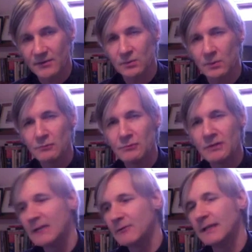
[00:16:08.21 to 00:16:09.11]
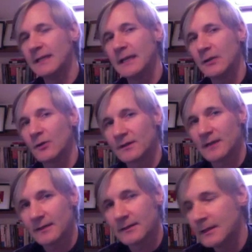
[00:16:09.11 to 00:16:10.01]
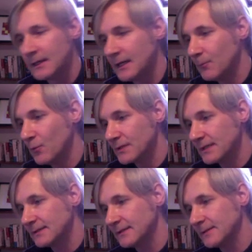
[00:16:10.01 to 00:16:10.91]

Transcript: We really, really need to look at that in more detail.